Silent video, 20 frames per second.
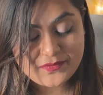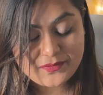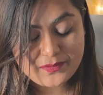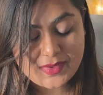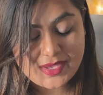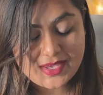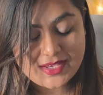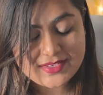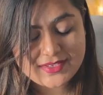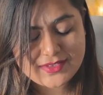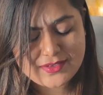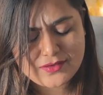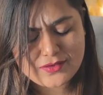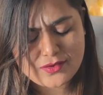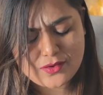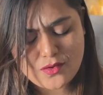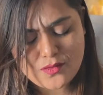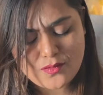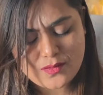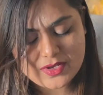Makes
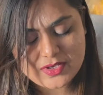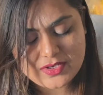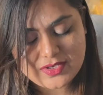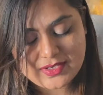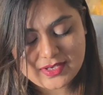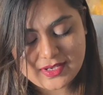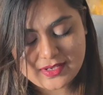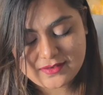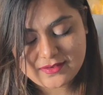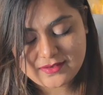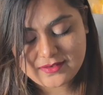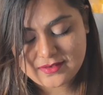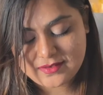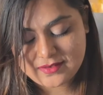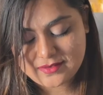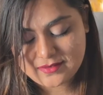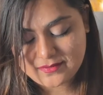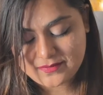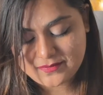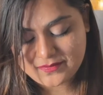so much sense.
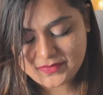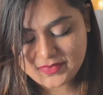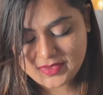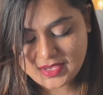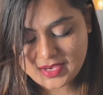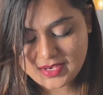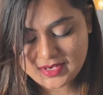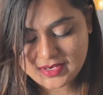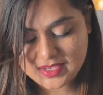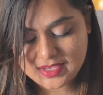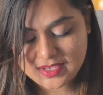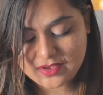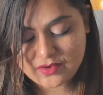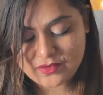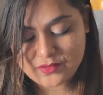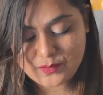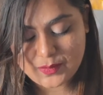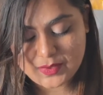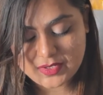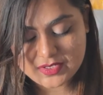And King
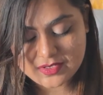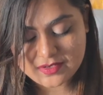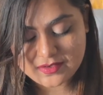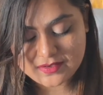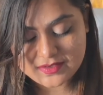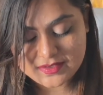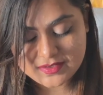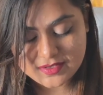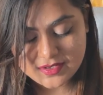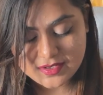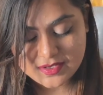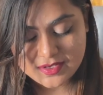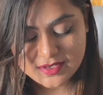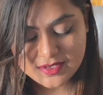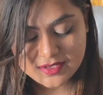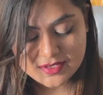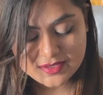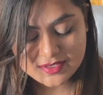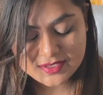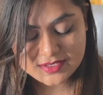of Pentacles.
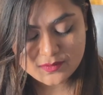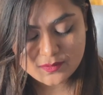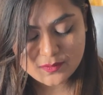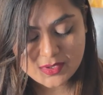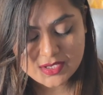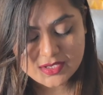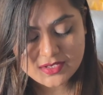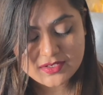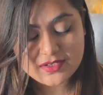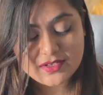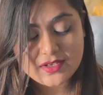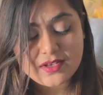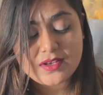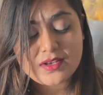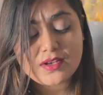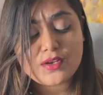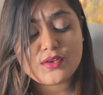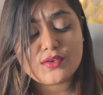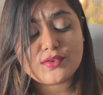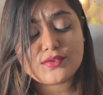This makes
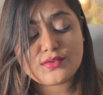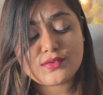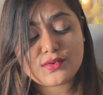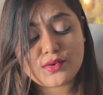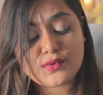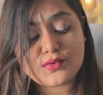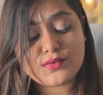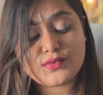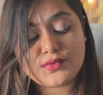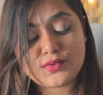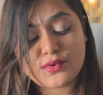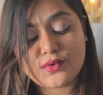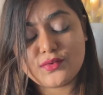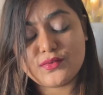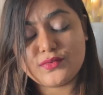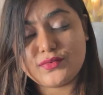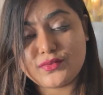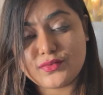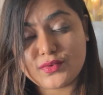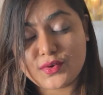
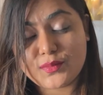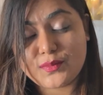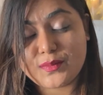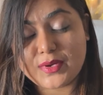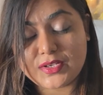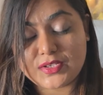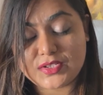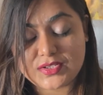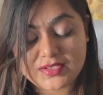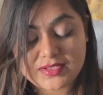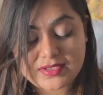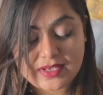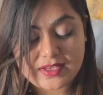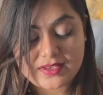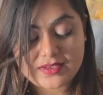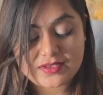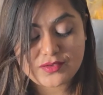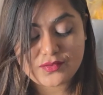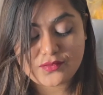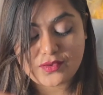so much
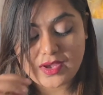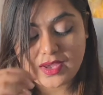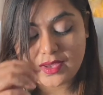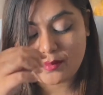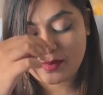sense. Why?